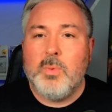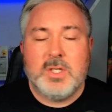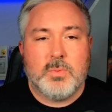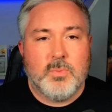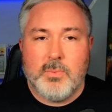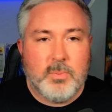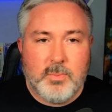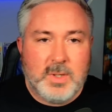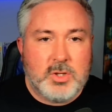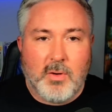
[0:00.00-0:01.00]

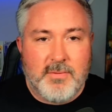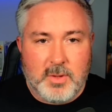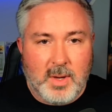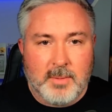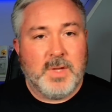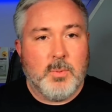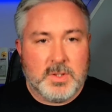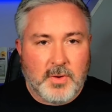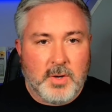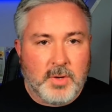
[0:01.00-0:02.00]
We saw everyone. It was
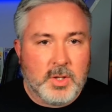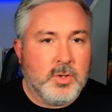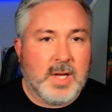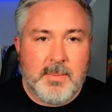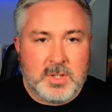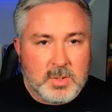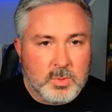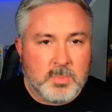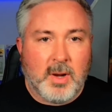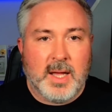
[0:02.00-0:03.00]
very, very good. Emerson
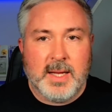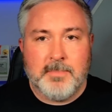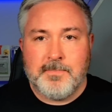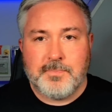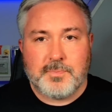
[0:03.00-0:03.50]
was playing.